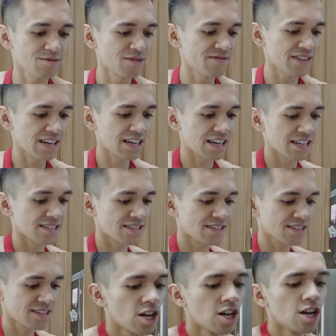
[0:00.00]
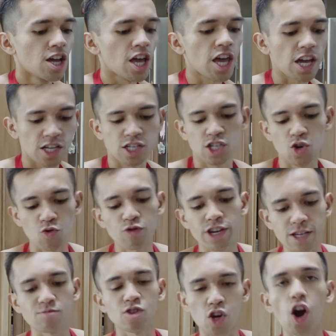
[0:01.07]
we've got
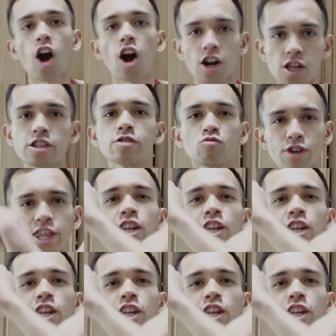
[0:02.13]
Extreme Chocolate with